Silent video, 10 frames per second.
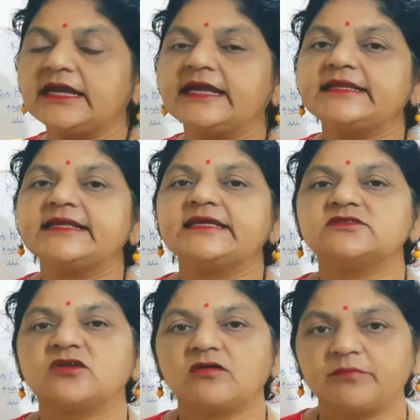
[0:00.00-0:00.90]
in
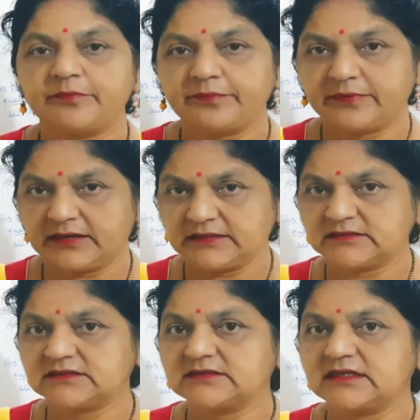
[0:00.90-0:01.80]
case of
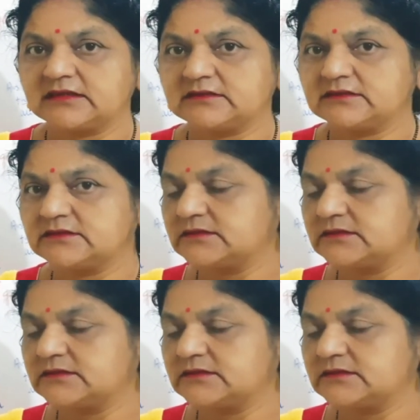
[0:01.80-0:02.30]
past tense.